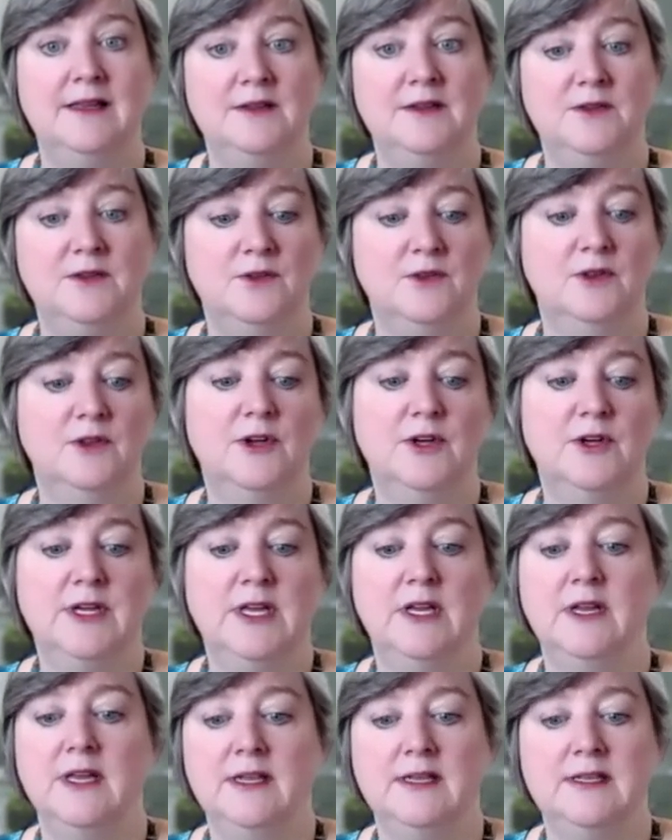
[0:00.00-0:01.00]
look
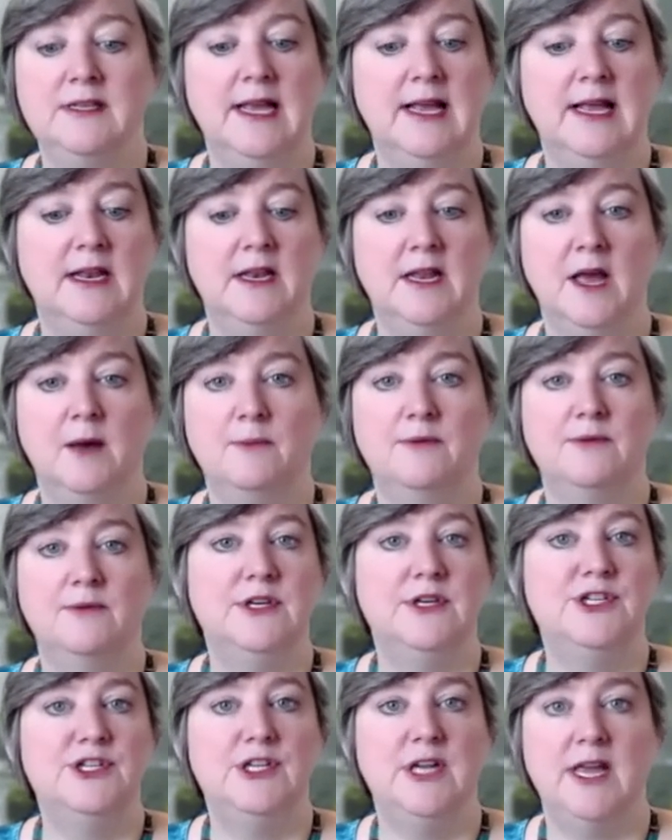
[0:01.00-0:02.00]
at it and
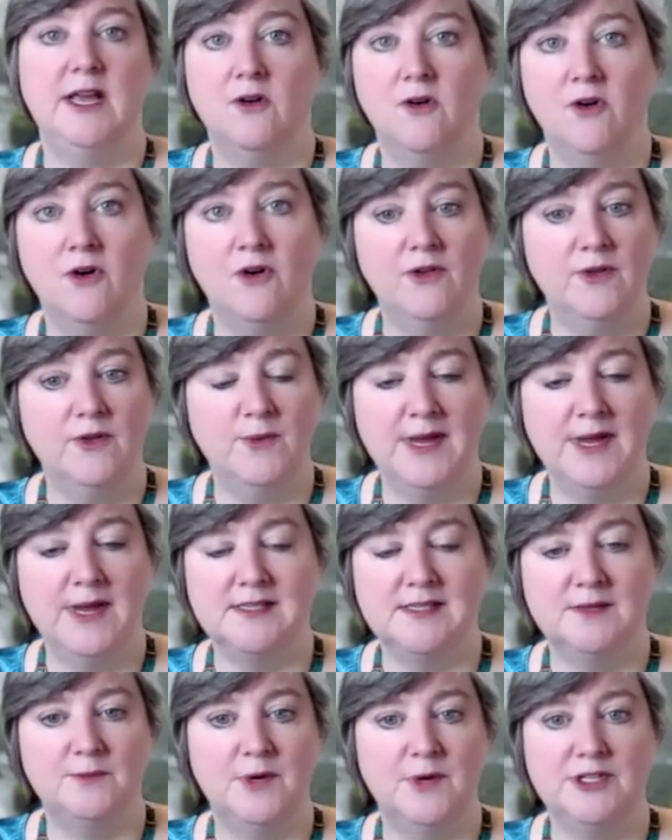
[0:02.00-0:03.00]
appreciate all the
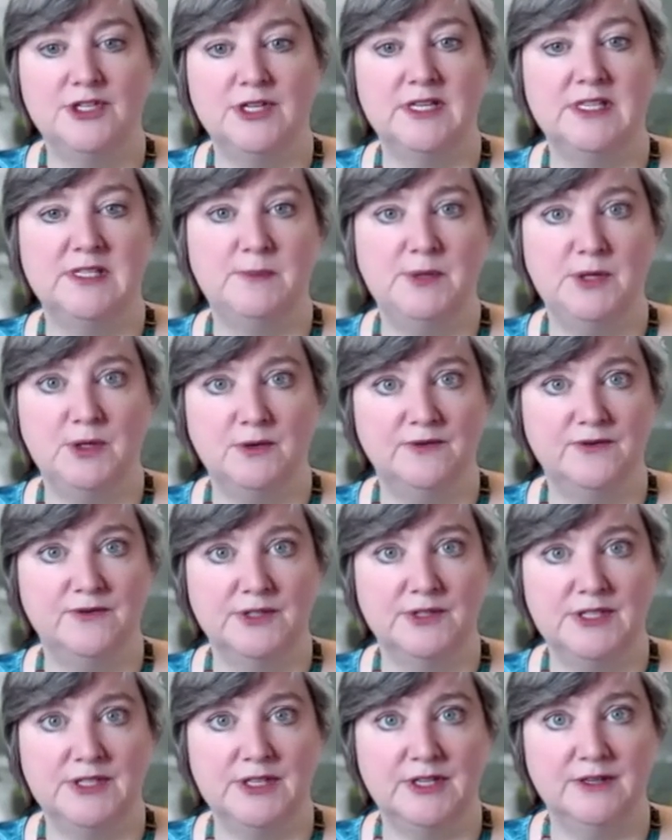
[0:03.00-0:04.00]
ways in which it is
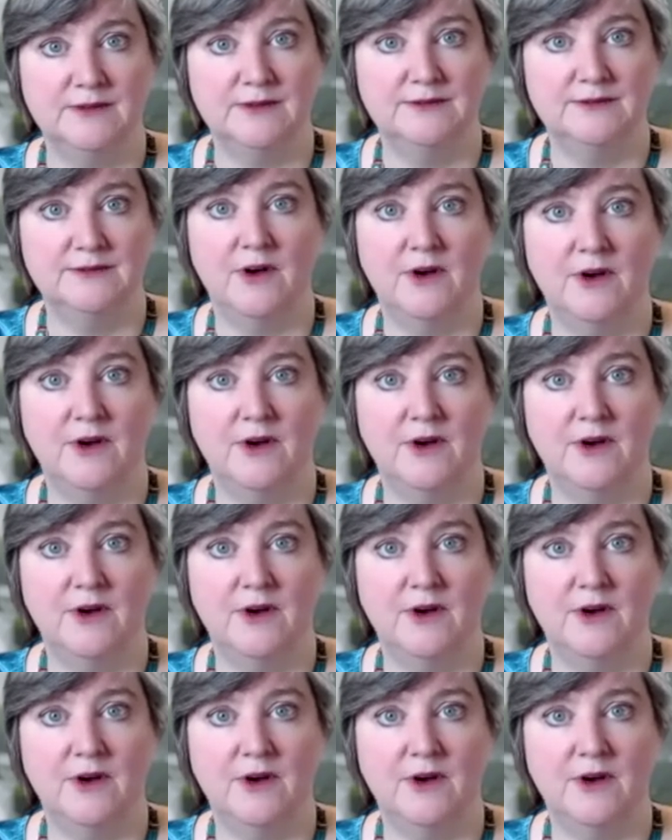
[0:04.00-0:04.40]
beautiful to you,